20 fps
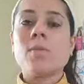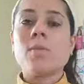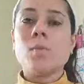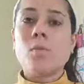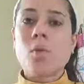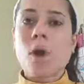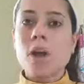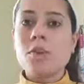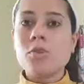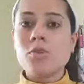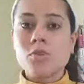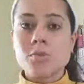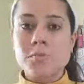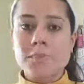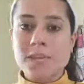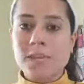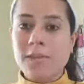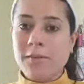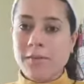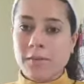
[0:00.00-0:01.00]
So watch
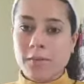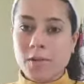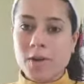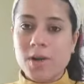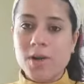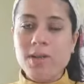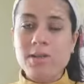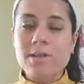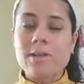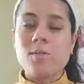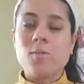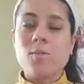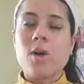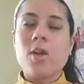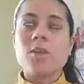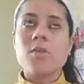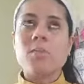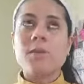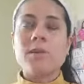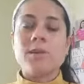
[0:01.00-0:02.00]
me first.
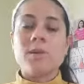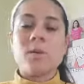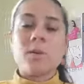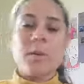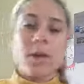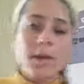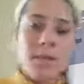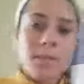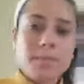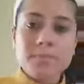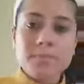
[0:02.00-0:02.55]
Watch me do it.